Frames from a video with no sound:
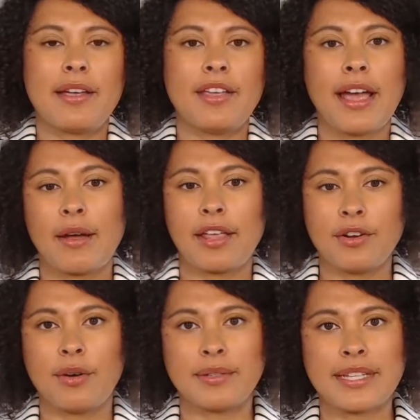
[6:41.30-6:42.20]
yeah, you
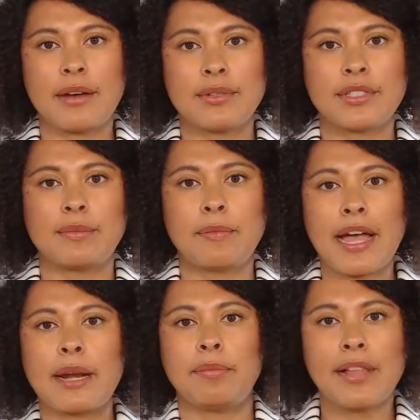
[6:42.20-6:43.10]
know, I was
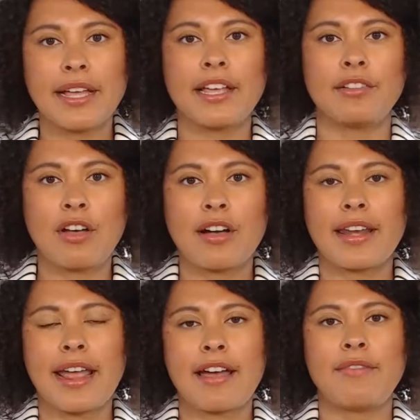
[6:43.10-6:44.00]
kind of plugging along
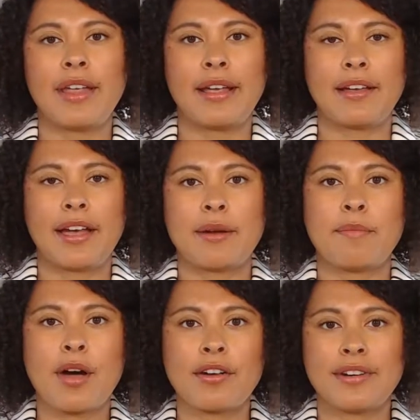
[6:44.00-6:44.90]
and having kind of
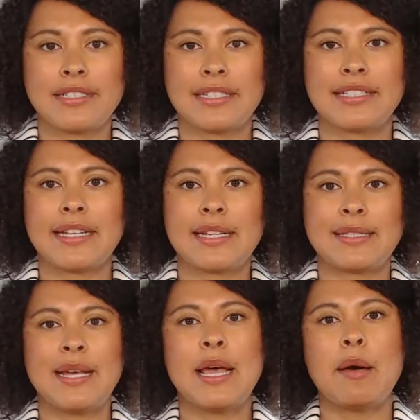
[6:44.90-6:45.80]
moderate success,
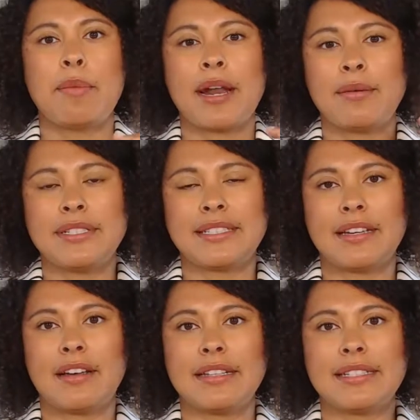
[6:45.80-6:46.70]
but I was
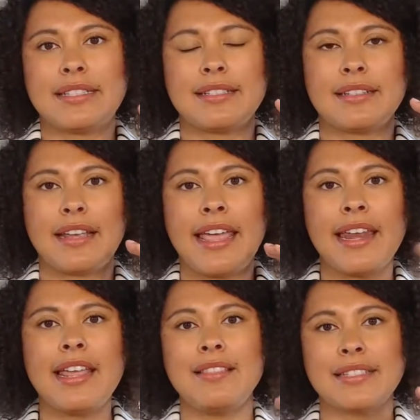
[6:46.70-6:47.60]

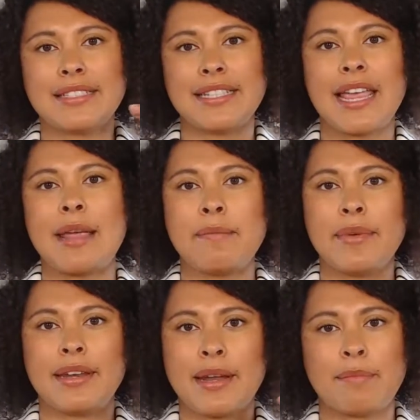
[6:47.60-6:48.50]
hitting the same
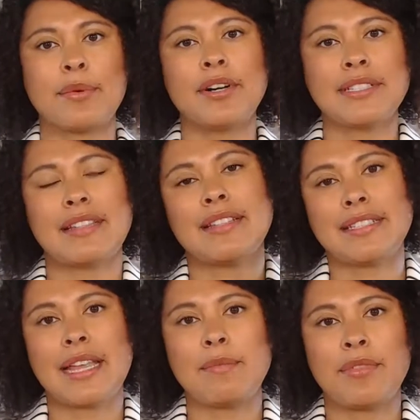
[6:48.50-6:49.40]
numbers and the
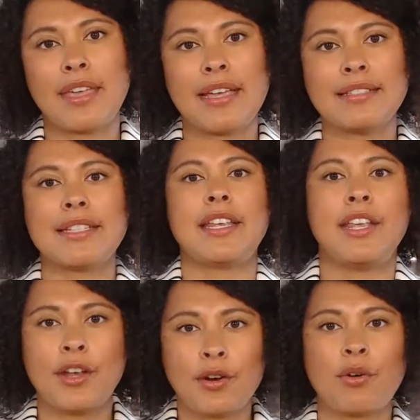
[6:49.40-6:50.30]
same things
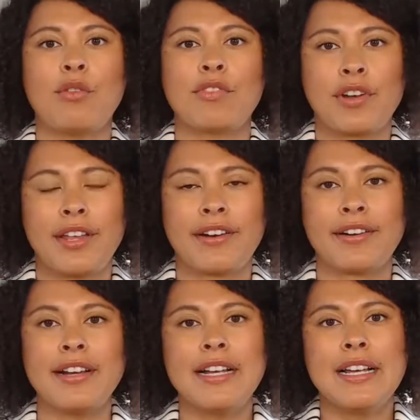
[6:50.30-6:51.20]
year over year.
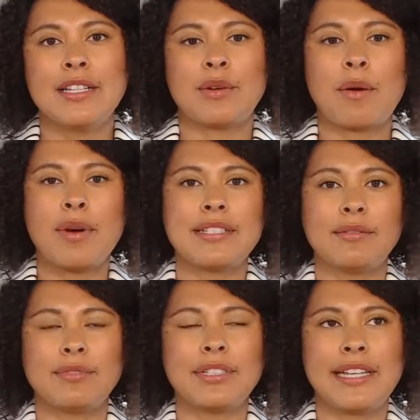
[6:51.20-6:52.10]
So I
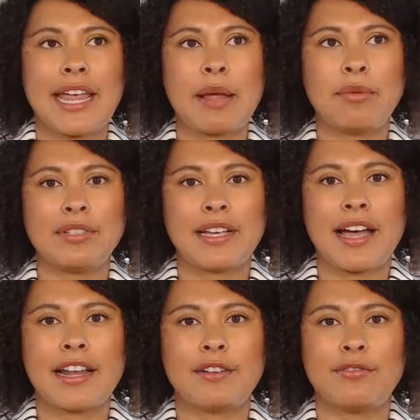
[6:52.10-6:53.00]
wasn't really able to
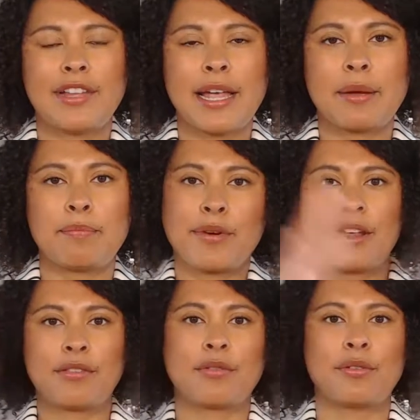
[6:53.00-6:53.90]
kind of like
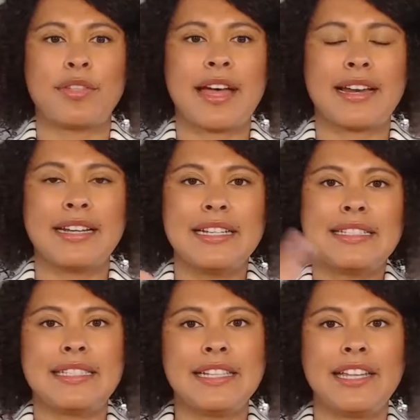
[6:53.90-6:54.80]
break through that
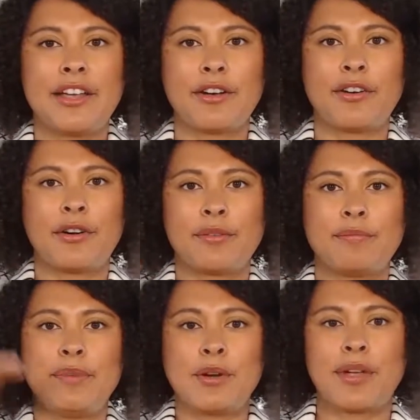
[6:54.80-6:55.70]
ceiling or, or
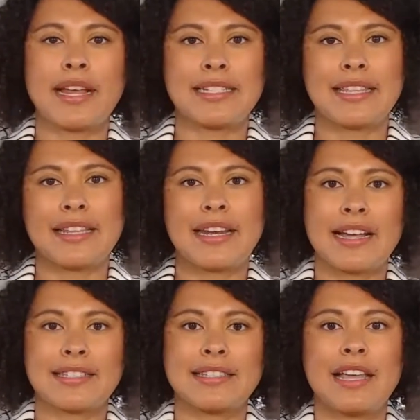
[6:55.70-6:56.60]
you know, get to the
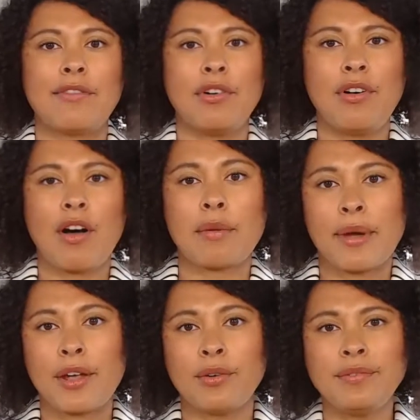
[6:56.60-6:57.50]
next level on
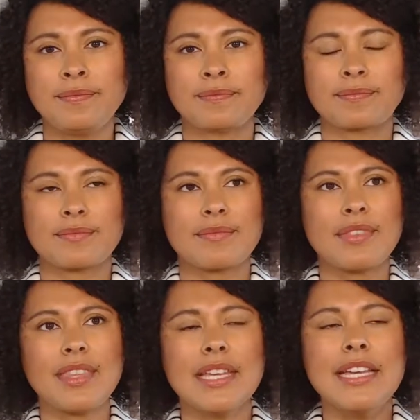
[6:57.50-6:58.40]
my own.
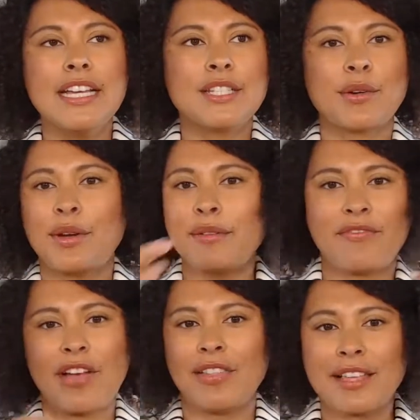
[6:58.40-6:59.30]
So it
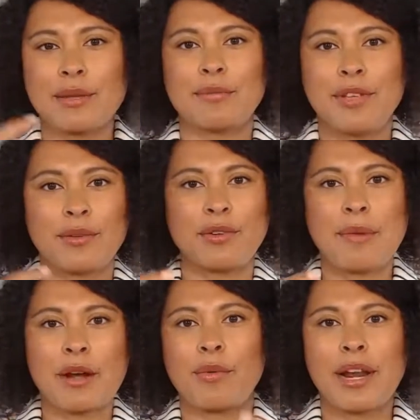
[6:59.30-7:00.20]
felt like the you know no
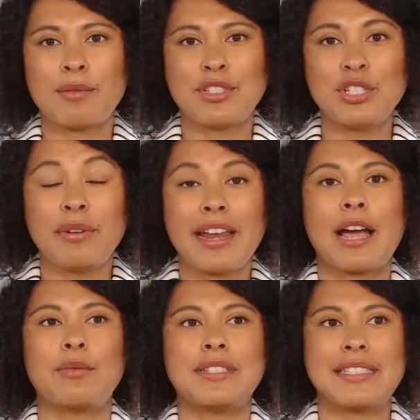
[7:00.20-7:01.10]
matter what I was doing,
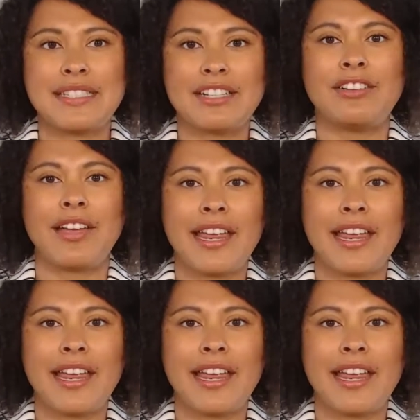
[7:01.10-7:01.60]
I was still